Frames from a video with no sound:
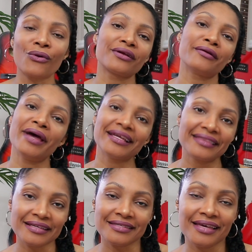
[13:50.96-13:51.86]
order to make
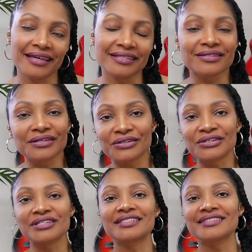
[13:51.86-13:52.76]
these things look
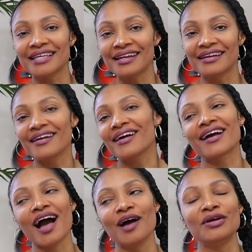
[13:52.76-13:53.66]
good. She said it in her
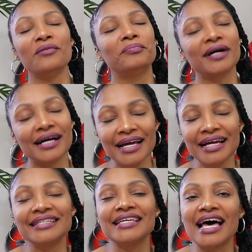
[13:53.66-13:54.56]
comment, but
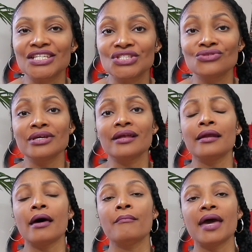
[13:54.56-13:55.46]
yes, you
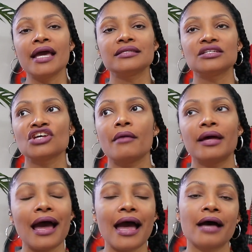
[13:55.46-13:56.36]
did an amazing job.
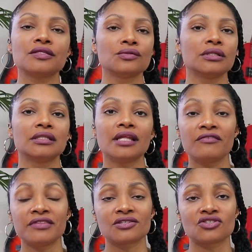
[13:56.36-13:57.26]
And I absolutely
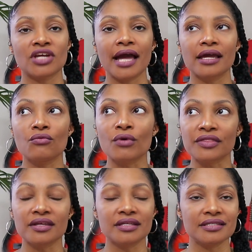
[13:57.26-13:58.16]
love this jacket
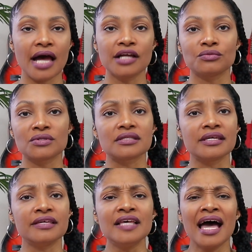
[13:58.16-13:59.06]
with the detachable
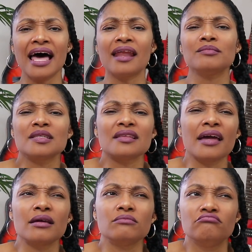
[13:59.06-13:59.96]
sleeves. And I'm just
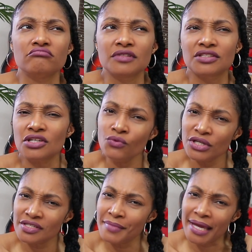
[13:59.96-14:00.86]
like, shouldn't
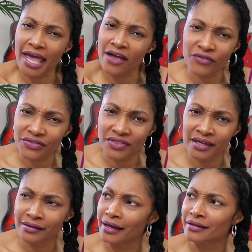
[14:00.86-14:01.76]
we just make
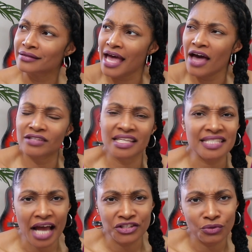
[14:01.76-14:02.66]
everything like have
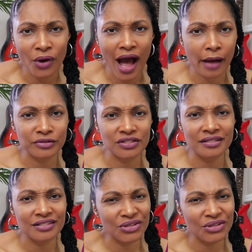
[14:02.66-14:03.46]
detachable options,